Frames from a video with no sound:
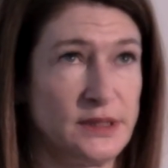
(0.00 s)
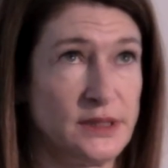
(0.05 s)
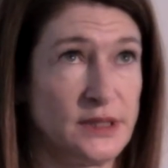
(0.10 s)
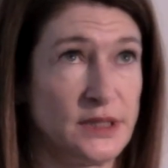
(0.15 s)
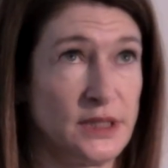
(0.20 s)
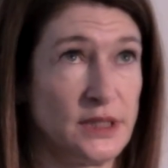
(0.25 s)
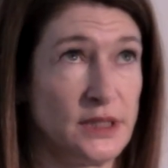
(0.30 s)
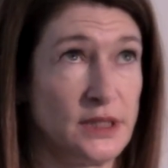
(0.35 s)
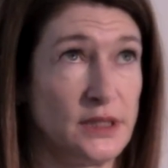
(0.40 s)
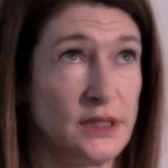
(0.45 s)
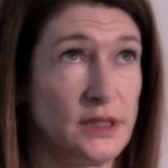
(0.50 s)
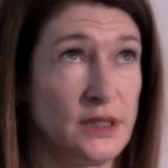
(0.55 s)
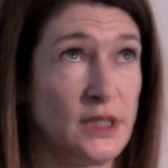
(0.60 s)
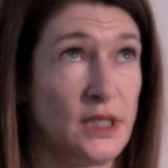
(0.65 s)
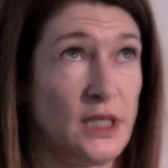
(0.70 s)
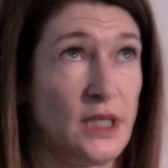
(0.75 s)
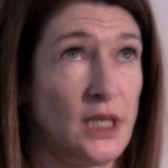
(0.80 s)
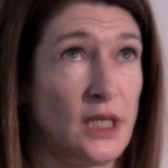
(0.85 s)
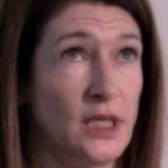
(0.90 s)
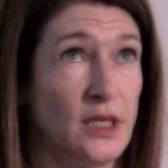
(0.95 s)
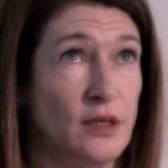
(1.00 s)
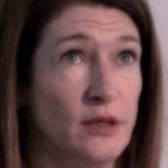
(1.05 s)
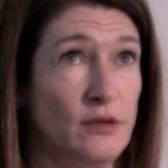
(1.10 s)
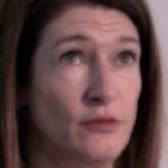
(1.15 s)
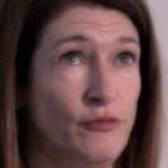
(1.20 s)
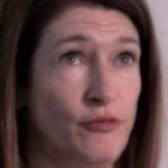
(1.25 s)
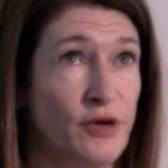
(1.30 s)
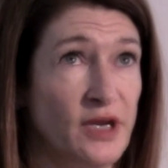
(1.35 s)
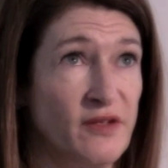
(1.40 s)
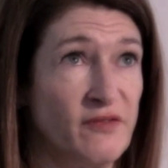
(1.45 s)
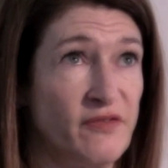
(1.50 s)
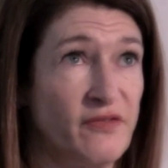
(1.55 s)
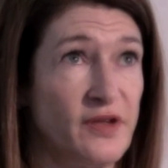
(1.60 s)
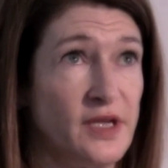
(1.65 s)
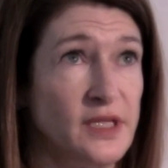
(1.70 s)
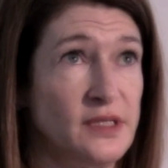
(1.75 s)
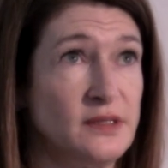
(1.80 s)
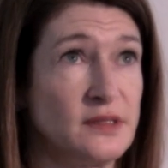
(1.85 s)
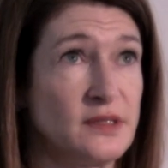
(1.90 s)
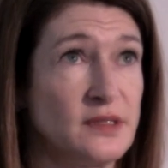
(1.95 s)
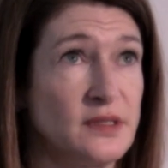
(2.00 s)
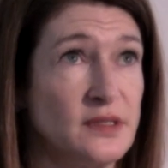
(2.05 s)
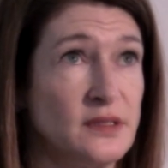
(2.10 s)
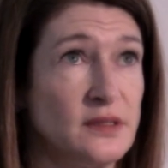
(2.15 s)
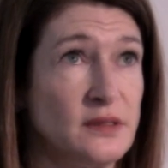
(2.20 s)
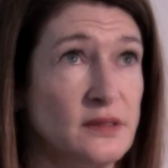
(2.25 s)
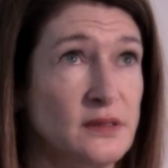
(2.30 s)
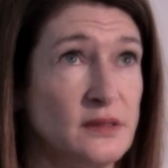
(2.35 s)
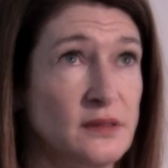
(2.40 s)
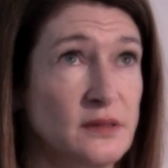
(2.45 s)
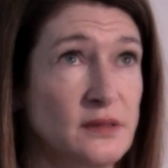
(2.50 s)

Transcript: to ring fence